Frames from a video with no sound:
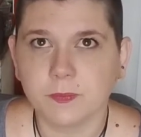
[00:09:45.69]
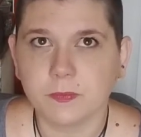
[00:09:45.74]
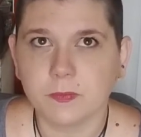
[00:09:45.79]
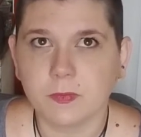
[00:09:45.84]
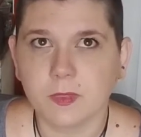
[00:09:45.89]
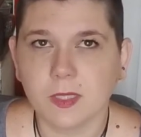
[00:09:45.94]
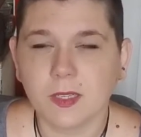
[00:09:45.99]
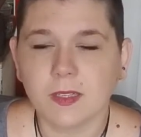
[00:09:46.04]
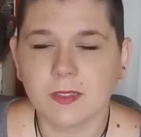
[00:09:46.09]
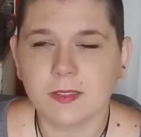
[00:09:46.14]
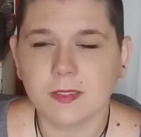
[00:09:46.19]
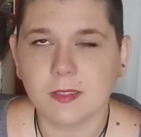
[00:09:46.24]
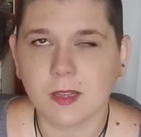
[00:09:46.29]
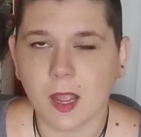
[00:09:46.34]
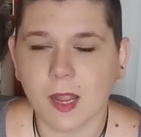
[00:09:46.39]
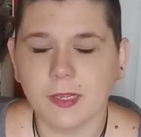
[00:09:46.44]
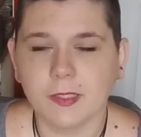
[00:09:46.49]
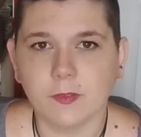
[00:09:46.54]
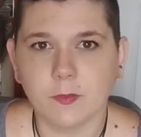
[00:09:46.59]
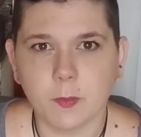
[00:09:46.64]
because it's
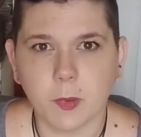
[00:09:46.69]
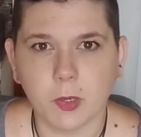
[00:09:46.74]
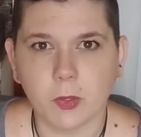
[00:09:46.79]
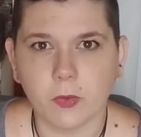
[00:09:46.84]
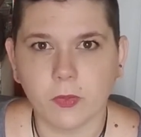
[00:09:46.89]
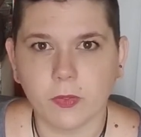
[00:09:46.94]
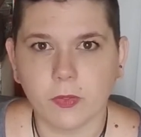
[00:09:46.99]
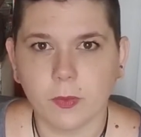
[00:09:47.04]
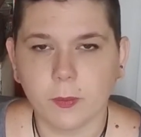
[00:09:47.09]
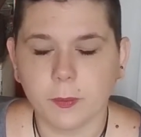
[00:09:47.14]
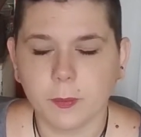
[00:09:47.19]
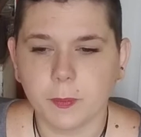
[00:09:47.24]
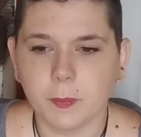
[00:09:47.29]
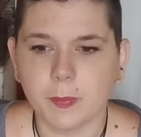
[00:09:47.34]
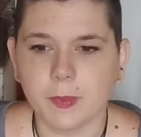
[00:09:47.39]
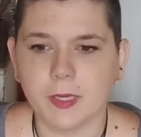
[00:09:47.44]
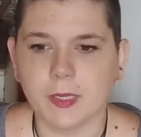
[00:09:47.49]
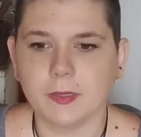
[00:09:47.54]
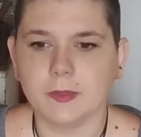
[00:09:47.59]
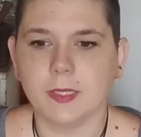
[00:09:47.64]
kind of both,
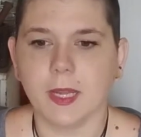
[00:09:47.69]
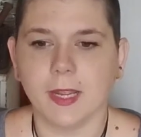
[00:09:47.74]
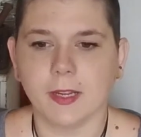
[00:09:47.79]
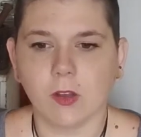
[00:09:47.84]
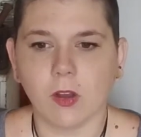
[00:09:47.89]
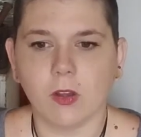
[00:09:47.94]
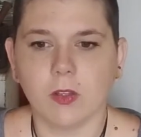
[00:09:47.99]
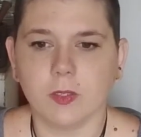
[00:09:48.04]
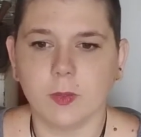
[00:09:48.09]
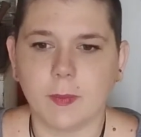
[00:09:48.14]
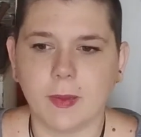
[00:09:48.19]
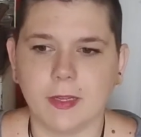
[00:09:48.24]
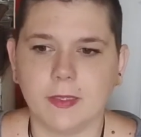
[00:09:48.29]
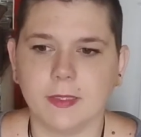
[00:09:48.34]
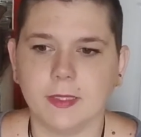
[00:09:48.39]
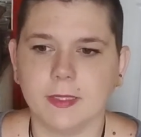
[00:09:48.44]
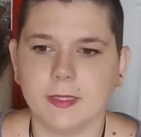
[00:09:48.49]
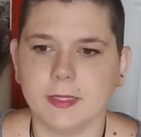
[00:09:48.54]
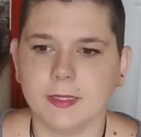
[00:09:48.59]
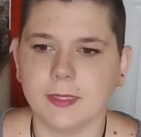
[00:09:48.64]
but I call it a
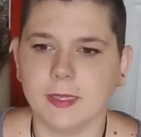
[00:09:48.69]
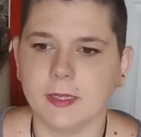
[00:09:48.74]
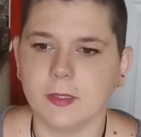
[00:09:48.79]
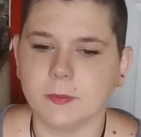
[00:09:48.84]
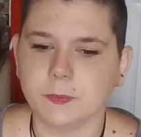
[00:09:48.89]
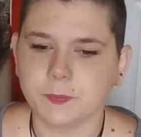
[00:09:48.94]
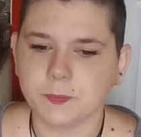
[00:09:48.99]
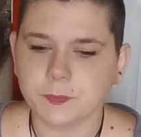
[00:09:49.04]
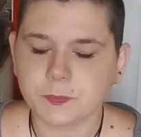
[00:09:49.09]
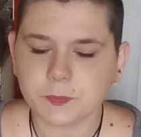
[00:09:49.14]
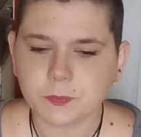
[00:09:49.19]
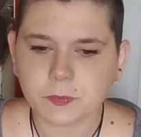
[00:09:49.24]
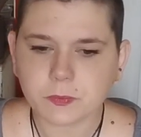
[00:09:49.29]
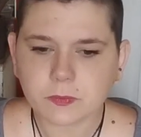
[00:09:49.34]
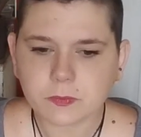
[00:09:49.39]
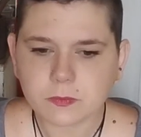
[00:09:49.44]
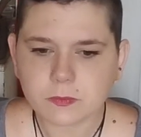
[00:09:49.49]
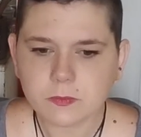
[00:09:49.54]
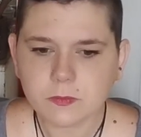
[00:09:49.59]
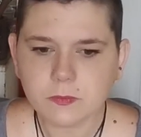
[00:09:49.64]
binding kit now.
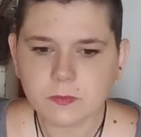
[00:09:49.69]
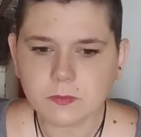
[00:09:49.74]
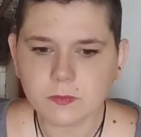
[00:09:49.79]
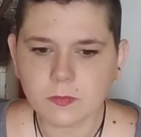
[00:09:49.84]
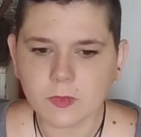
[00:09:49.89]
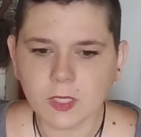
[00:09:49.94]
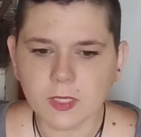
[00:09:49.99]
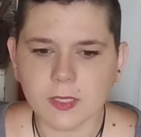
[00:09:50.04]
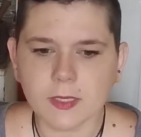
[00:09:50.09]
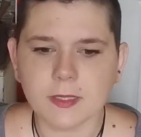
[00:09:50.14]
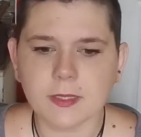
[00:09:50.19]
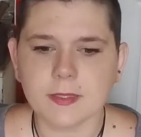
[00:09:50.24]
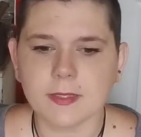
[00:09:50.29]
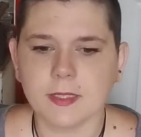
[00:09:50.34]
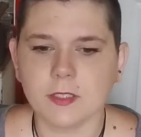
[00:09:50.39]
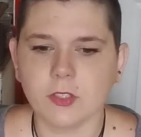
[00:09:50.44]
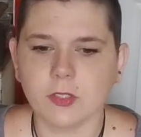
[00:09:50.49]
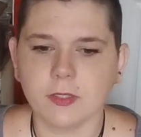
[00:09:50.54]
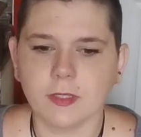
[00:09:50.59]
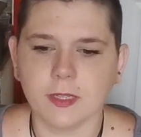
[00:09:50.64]
And
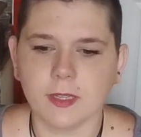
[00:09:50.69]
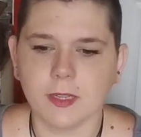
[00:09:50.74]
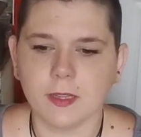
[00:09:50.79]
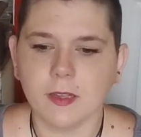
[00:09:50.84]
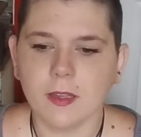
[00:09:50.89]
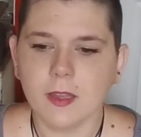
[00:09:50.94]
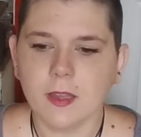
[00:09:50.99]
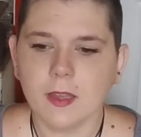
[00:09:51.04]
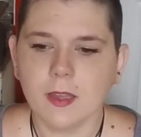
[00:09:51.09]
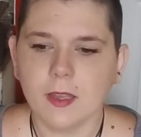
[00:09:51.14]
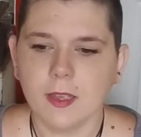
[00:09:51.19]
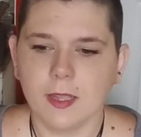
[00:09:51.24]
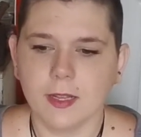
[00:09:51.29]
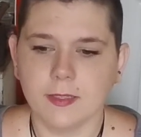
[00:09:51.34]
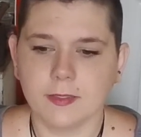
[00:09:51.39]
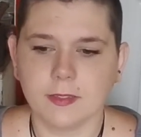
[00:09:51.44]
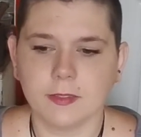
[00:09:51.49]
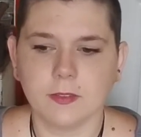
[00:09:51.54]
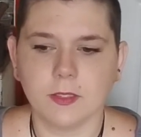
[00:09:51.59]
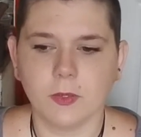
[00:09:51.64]
essentially, it
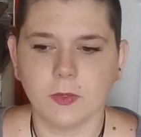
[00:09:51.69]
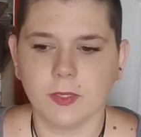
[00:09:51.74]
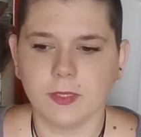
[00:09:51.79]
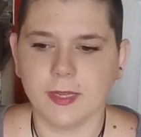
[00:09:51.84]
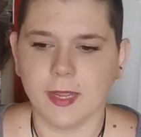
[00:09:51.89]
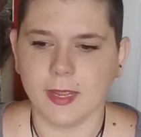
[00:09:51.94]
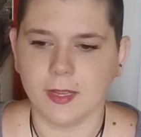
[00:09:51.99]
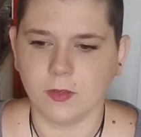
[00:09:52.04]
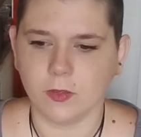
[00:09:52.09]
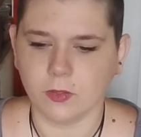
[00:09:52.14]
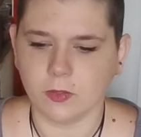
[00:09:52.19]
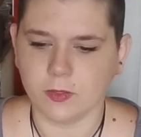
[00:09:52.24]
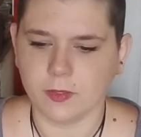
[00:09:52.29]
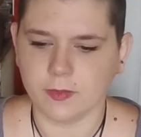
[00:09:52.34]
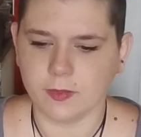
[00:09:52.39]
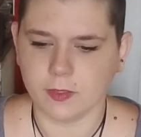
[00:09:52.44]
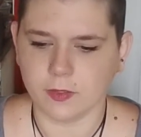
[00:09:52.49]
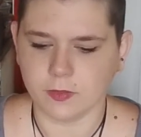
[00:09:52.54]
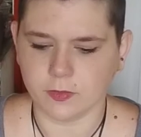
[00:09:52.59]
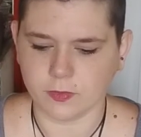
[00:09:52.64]
is a loaded candle, and
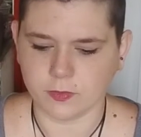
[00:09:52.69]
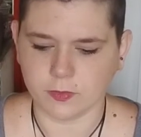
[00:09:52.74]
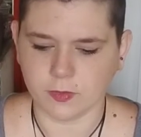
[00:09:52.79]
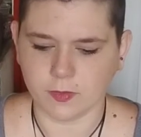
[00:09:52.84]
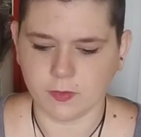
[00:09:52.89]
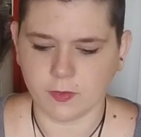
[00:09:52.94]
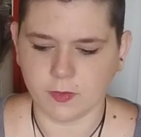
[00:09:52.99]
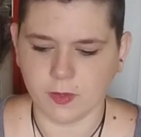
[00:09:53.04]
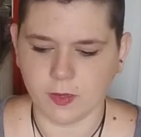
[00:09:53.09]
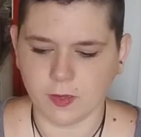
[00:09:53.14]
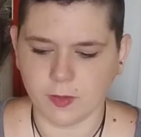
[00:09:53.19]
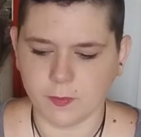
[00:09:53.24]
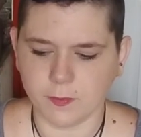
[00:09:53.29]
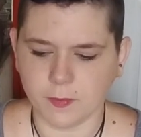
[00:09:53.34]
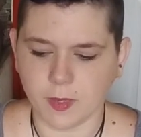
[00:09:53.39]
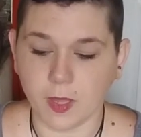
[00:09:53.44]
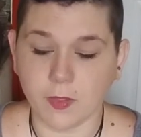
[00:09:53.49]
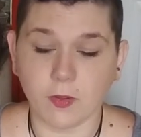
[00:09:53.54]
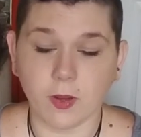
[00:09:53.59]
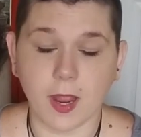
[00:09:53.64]
there's
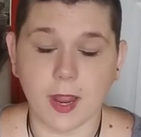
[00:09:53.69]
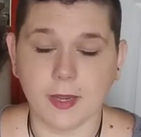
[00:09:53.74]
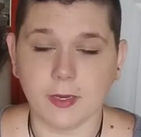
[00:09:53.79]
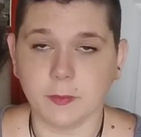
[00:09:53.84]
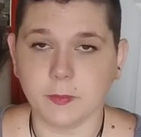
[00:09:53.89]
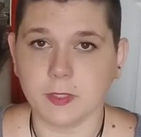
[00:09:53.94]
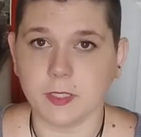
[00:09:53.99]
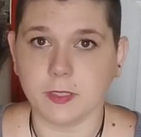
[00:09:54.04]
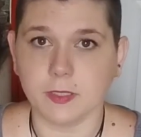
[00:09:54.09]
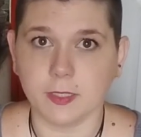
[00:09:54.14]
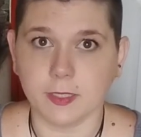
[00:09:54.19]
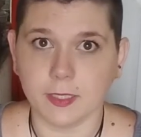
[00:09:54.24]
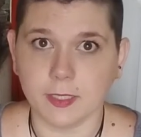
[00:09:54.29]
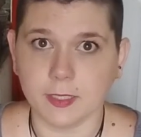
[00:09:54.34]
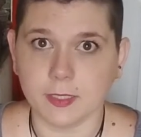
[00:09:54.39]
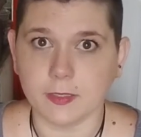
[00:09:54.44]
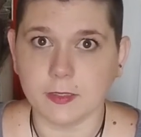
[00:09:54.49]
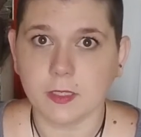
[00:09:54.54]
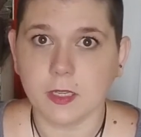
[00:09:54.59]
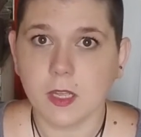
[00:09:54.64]
other items in the
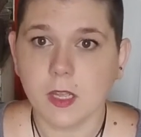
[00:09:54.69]
kit.